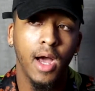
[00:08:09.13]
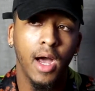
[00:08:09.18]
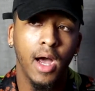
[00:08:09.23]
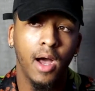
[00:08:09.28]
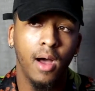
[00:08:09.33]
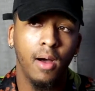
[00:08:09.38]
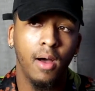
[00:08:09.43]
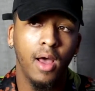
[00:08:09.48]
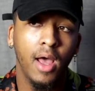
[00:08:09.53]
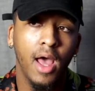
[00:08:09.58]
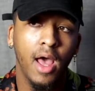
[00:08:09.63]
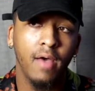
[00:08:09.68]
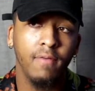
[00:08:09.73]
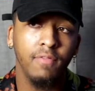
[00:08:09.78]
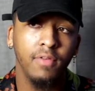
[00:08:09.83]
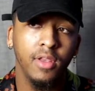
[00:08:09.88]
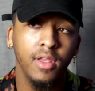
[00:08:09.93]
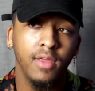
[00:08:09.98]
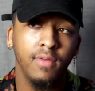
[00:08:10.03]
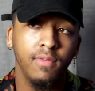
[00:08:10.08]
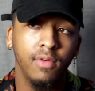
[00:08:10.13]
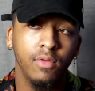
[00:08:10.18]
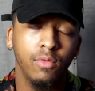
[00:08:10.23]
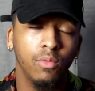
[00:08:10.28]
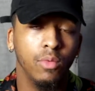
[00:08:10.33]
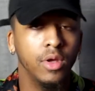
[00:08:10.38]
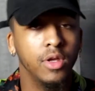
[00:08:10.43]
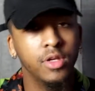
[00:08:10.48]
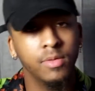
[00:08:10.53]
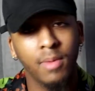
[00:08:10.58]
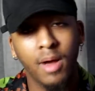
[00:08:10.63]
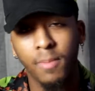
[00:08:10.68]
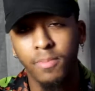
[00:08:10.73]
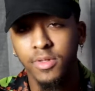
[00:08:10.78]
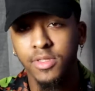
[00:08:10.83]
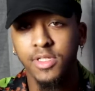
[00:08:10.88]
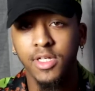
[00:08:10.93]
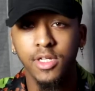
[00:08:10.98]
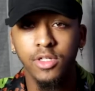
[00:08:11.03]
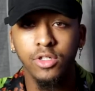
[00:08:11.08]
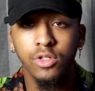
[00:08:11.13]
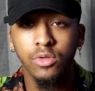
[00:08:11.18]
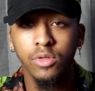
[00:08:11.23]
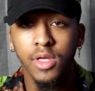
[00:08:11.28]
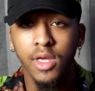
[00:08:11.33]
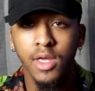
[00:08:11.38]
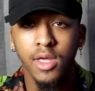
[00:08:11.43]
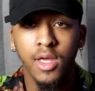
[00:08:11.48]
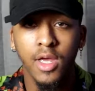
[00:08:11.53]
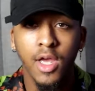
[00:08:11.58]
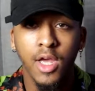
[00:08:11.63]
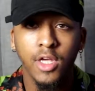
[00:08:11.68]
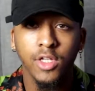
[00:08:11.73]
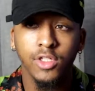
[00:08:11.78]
I haven't even reached my potential yet.